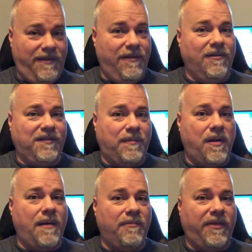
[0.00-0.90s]
there's a
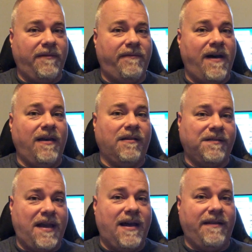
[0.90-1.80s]
problem with the
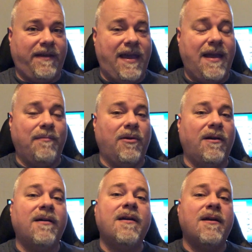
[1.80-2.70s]
files out of the
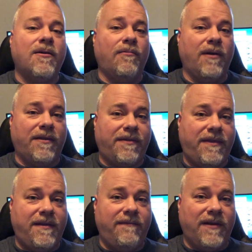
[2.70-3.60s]
camera with
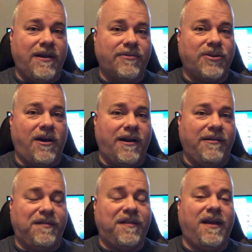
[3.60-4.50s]
the video to
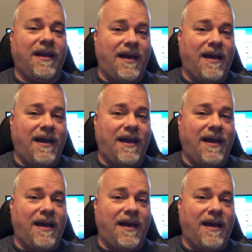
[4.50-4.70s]
audio sync.